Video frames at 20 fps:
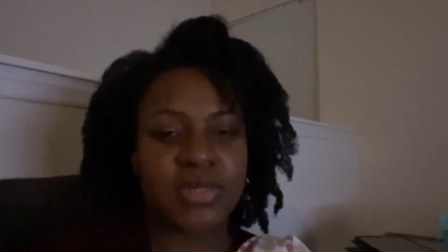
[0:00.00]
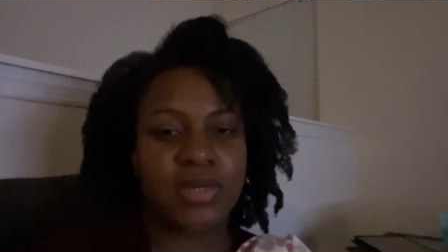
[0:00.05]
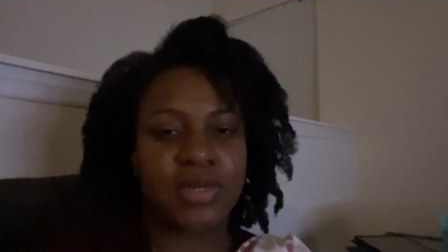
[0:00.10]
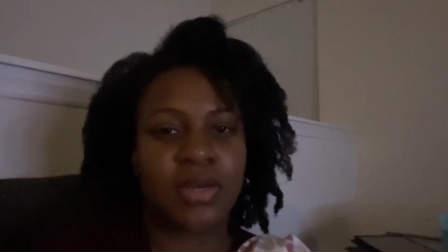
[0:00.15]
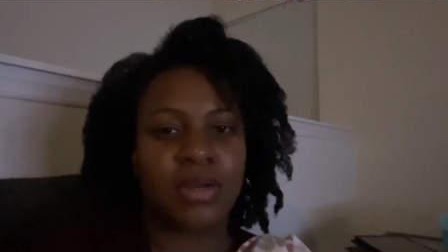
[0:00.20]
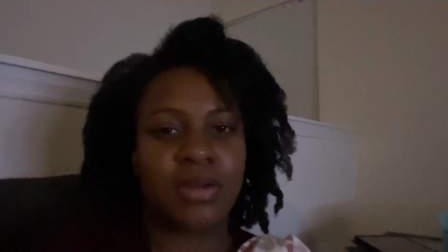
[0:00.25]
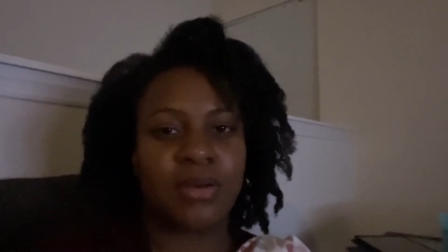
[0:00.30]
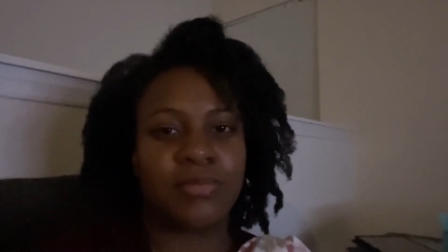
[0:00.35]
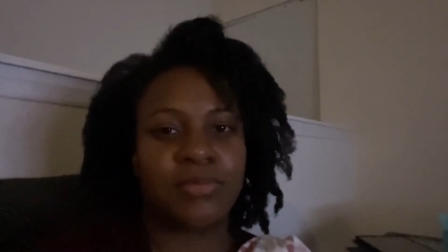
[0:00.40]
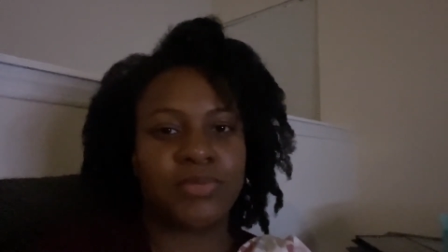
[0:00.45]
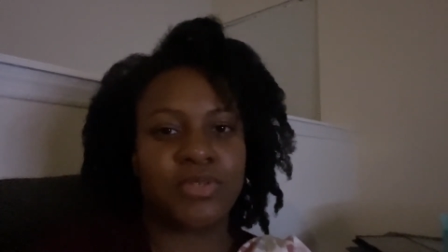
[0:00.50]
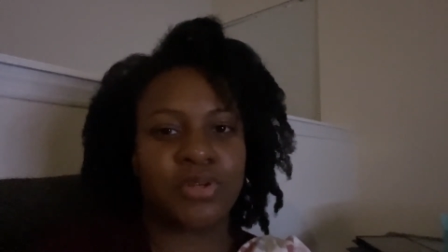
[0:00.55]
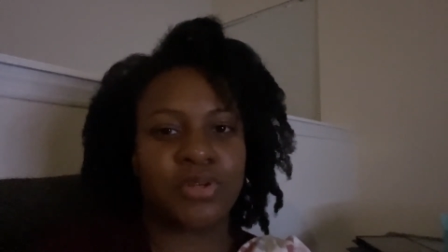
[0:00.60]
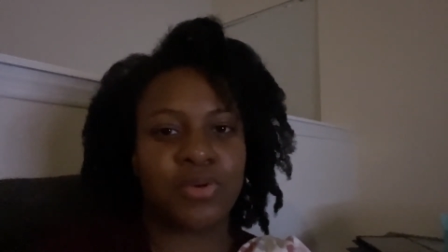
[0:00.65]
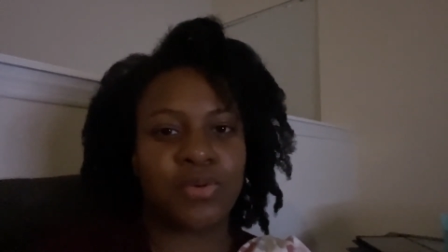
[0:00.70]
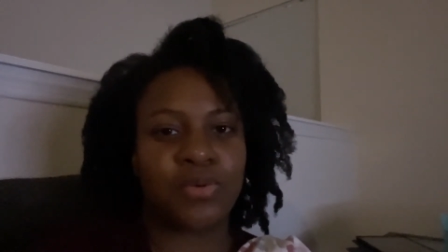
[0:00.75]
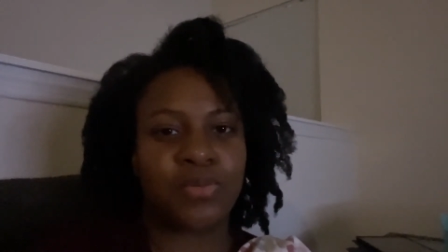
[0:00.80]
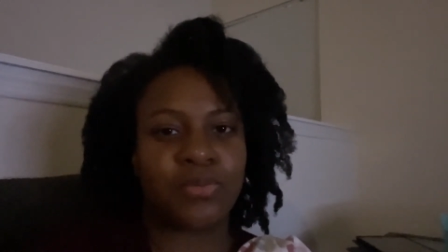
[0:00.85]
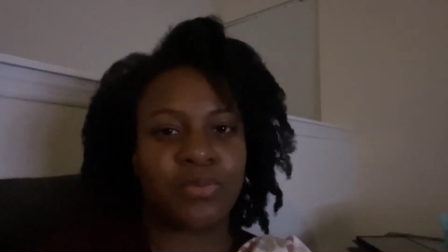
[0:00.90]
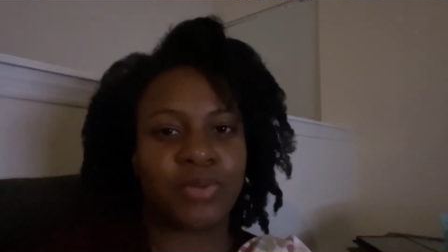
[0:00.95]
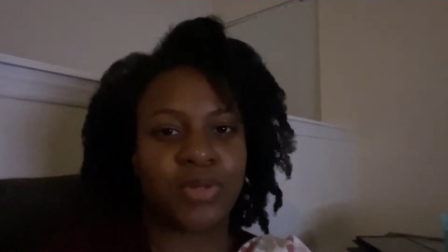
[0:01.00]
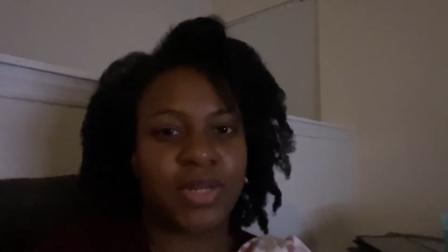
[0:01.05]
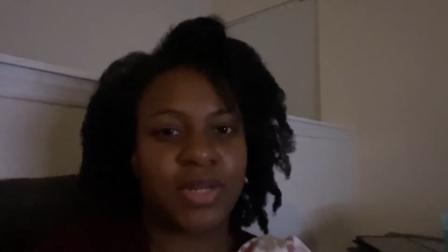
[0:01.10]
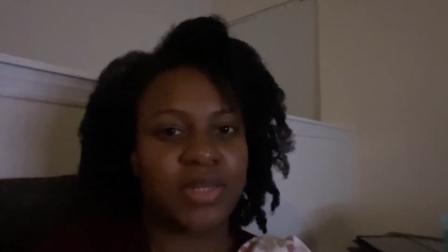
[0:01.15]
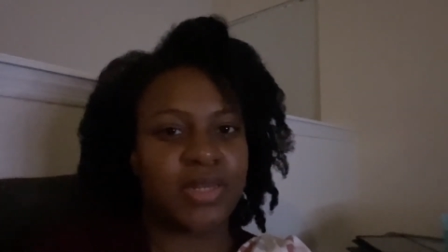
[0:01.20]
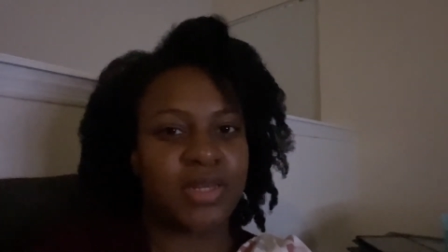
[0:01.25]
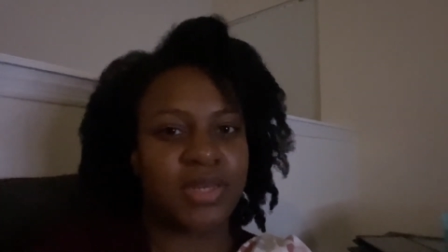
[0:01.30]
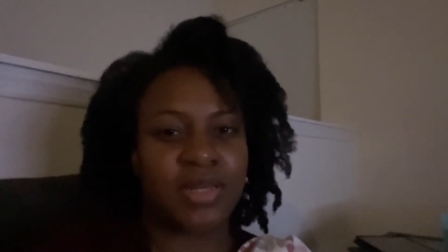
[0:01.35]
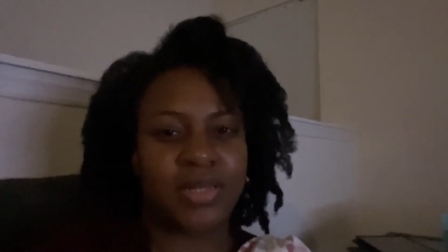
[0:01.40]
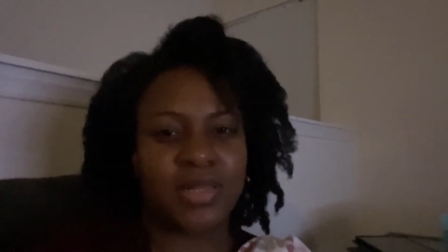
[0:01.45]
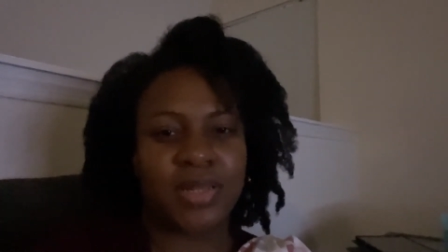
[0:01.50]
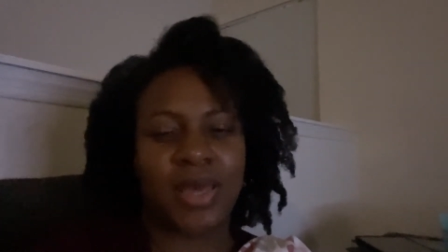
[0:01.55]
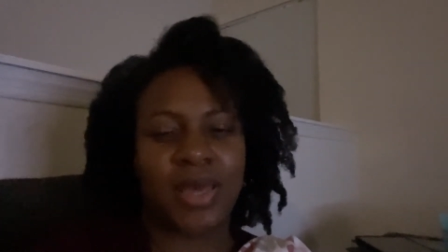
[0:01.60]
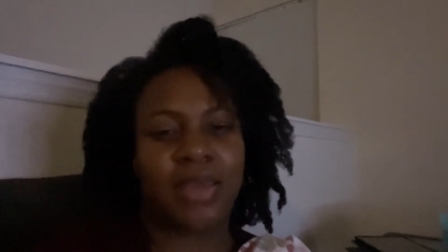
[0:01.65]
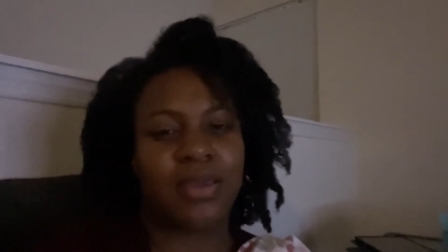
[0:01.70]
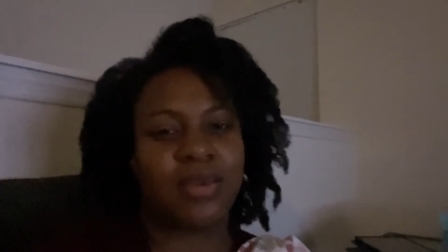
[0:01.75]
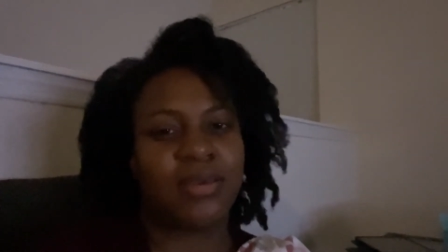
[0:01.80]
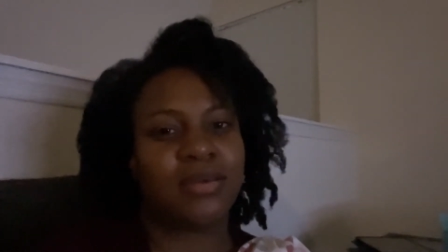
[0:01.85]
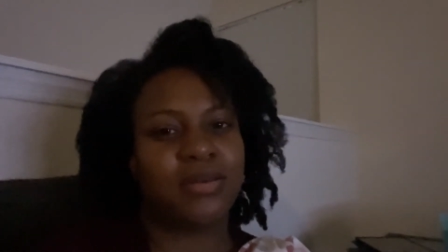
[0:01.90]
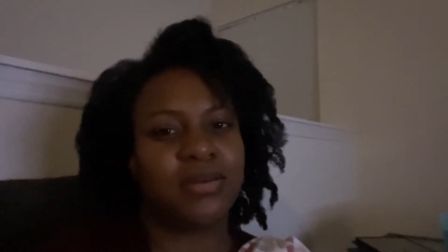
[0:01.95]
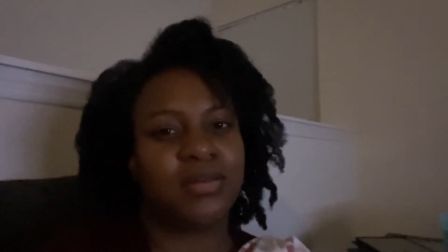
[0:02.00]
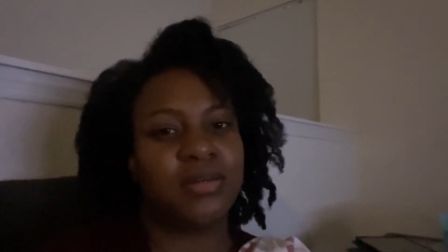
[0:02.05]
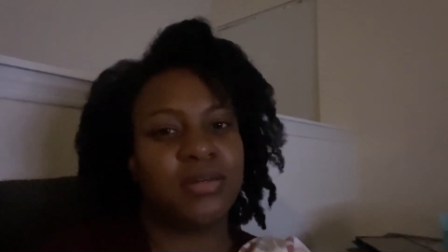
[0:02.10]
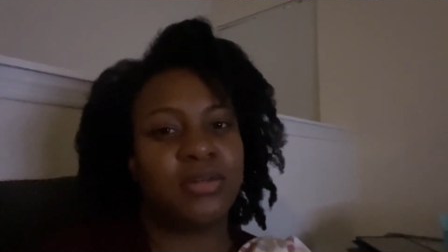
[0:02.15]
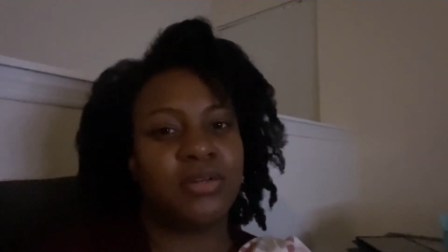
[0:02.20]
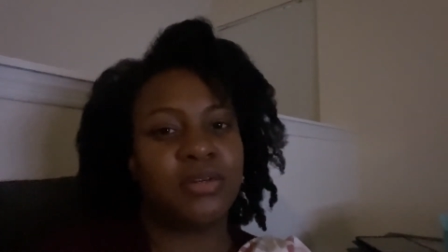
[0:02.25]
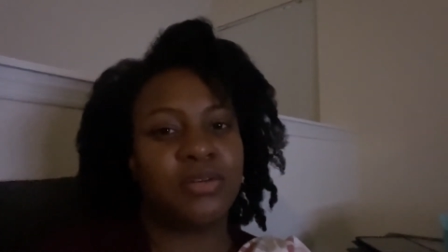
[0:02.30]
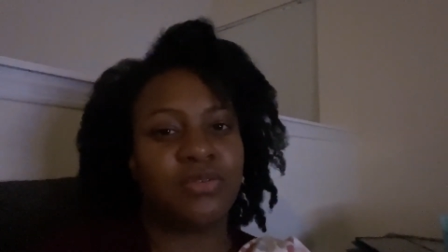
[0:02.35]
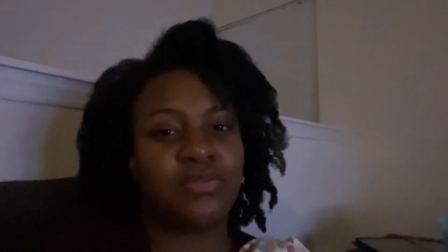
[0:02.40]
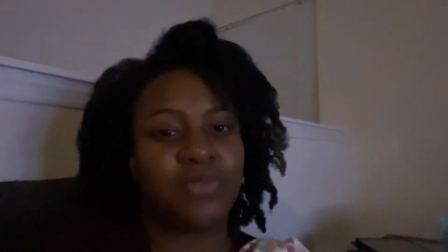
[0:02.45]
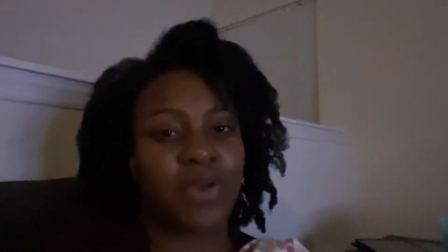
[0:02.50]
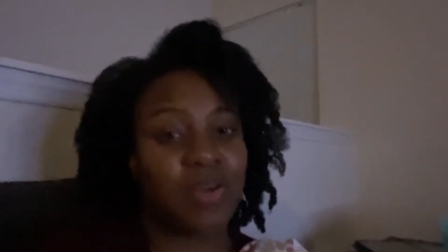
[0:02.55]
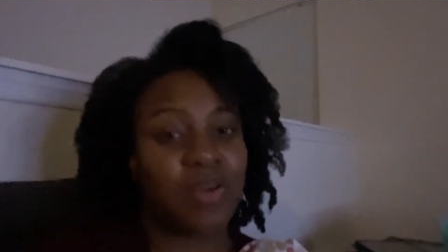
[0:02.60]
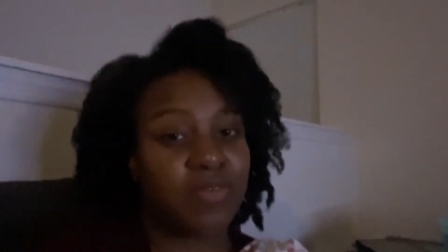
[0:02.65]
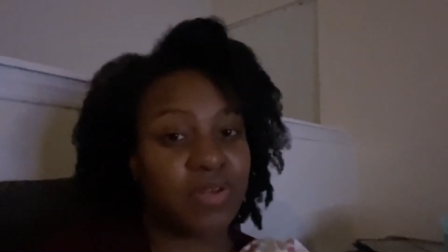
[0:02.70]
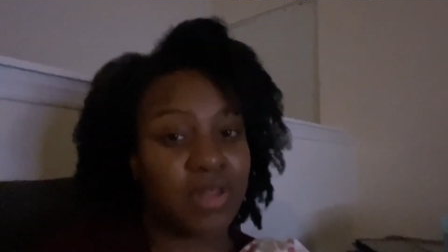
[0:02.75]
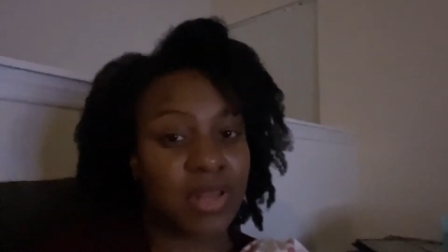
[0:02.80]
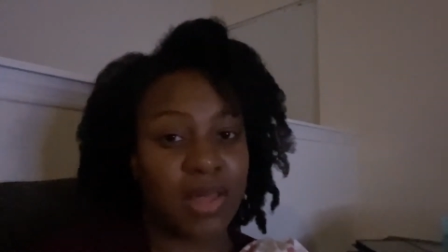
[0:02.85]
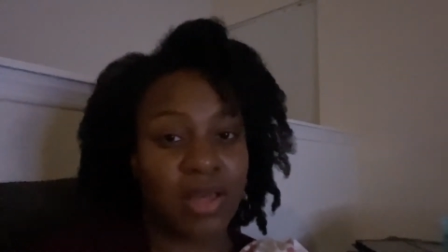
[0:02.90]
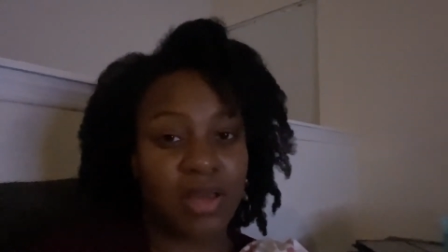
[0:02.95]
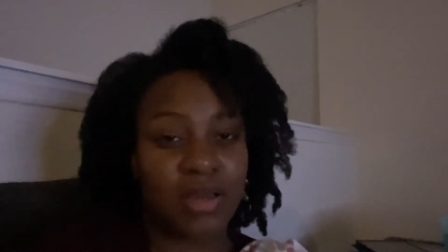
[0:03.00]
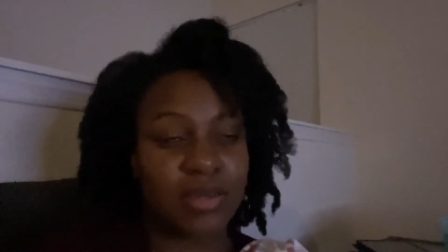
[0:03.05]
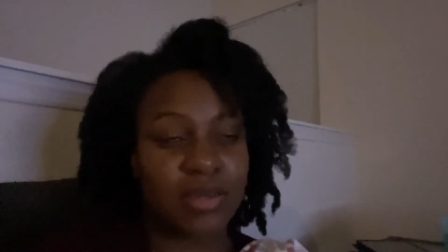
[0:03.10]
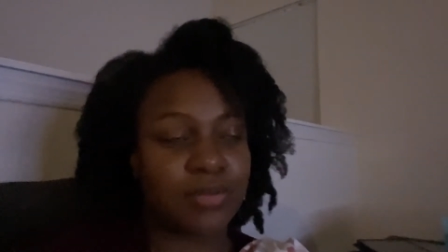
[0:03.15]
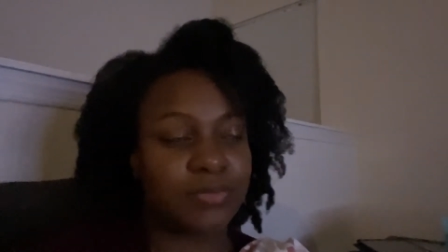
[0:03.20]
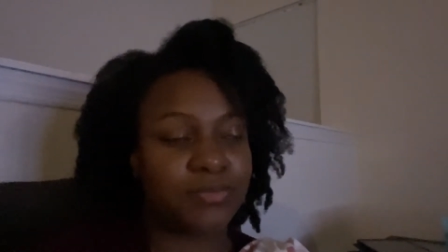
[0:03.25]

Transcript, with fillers: Um, so when it hit like five o'clock,